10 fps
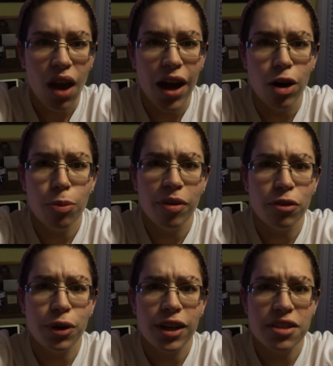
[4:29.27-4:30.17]
I hope
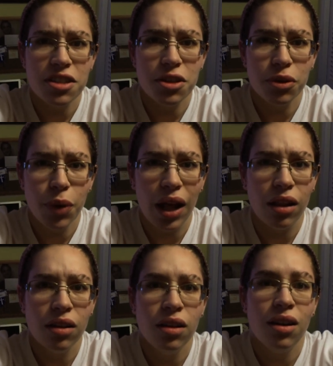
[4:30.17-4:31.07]
everyone else is doing
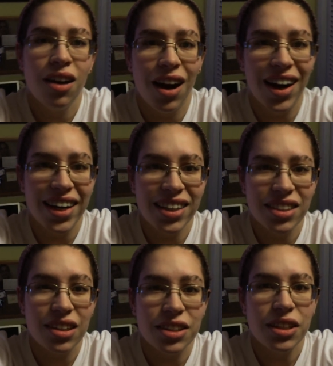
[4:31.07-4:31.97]
well. Alright,
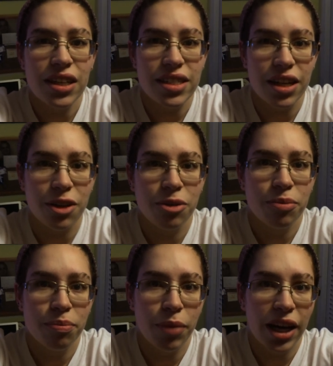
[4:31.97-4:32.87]
talk to you guys later.
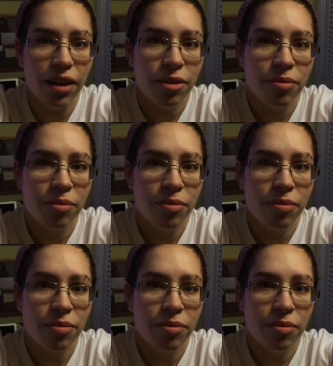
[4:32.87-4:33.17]
Bye.